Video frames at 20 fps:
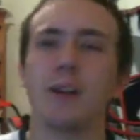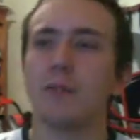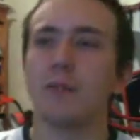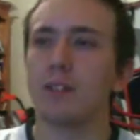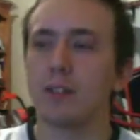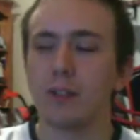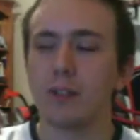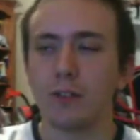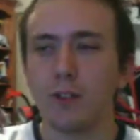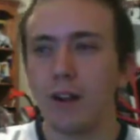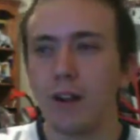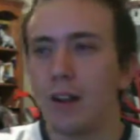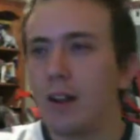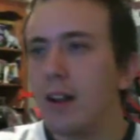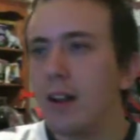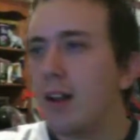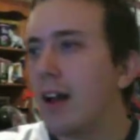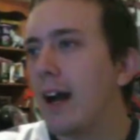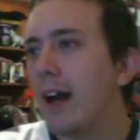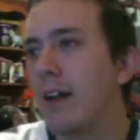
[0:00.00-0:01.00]
So
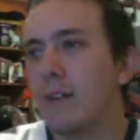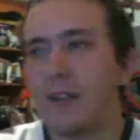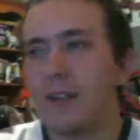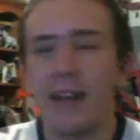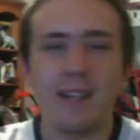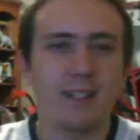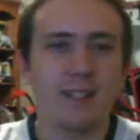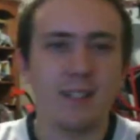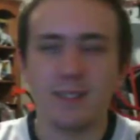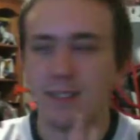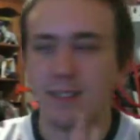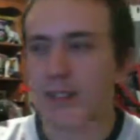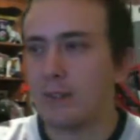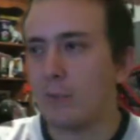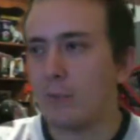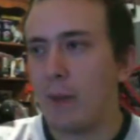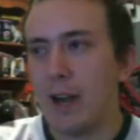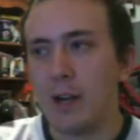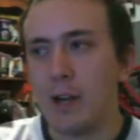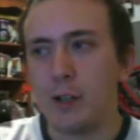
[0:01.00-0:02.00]
that doesn't
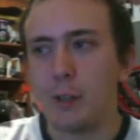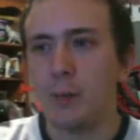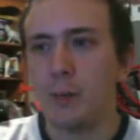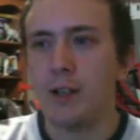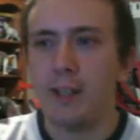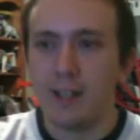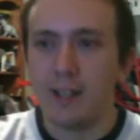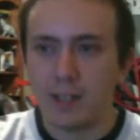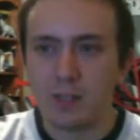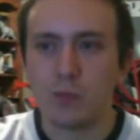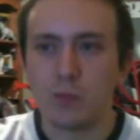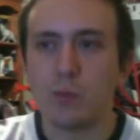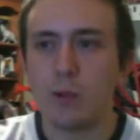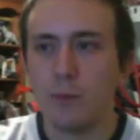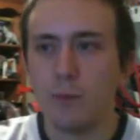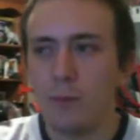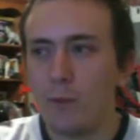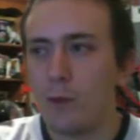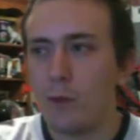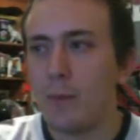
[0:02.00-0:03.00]
matter to me. It's what
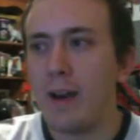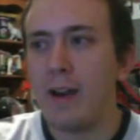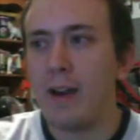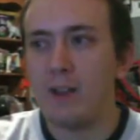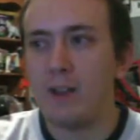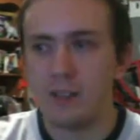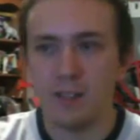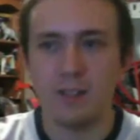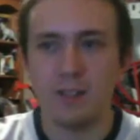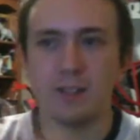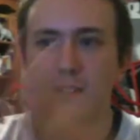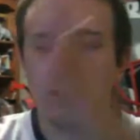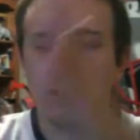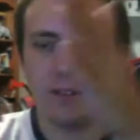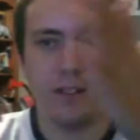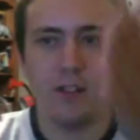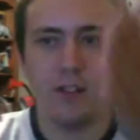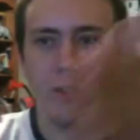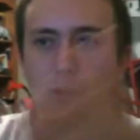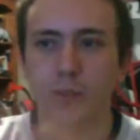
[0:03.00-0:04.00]
matters is,
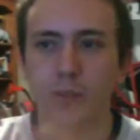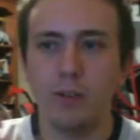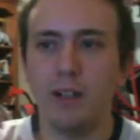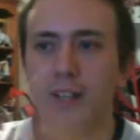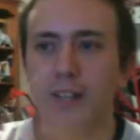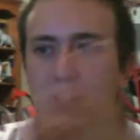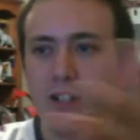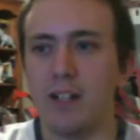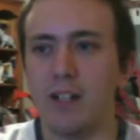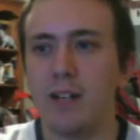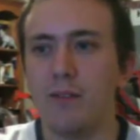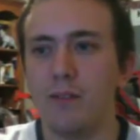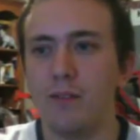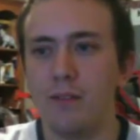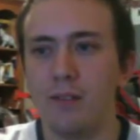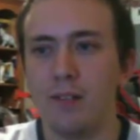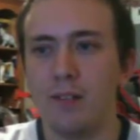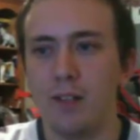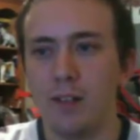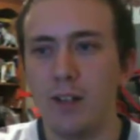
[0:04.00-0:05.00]
each and
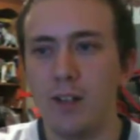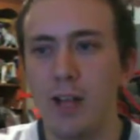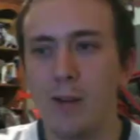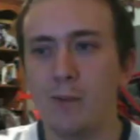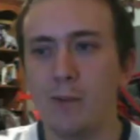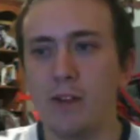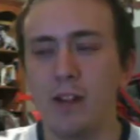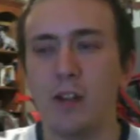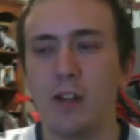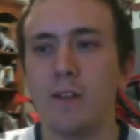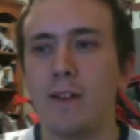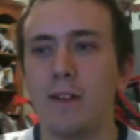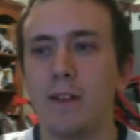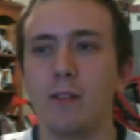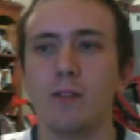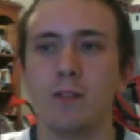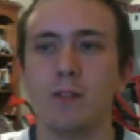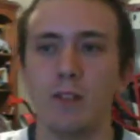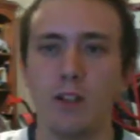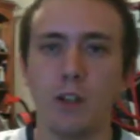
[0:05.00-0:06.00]
every year that,
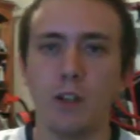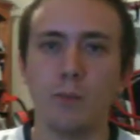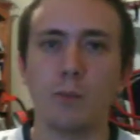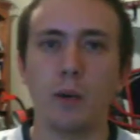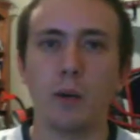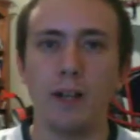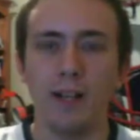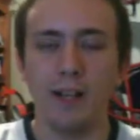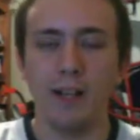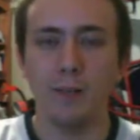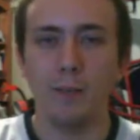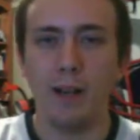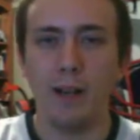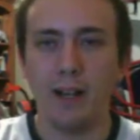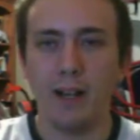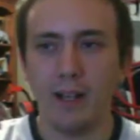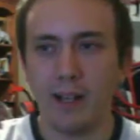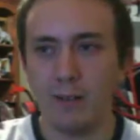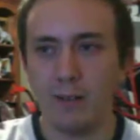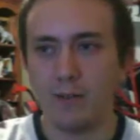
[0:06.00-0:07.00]
Brady and
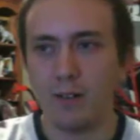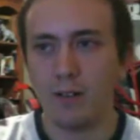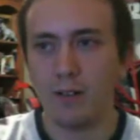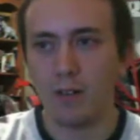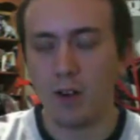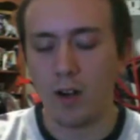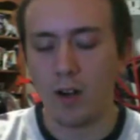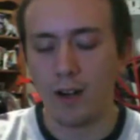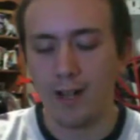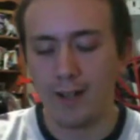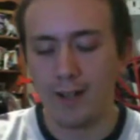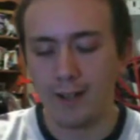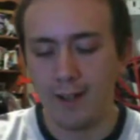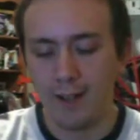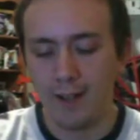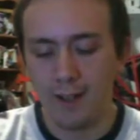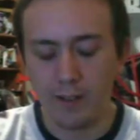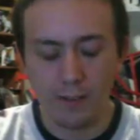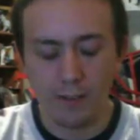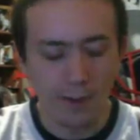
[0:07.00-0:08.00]
Manning have gone head-to-head.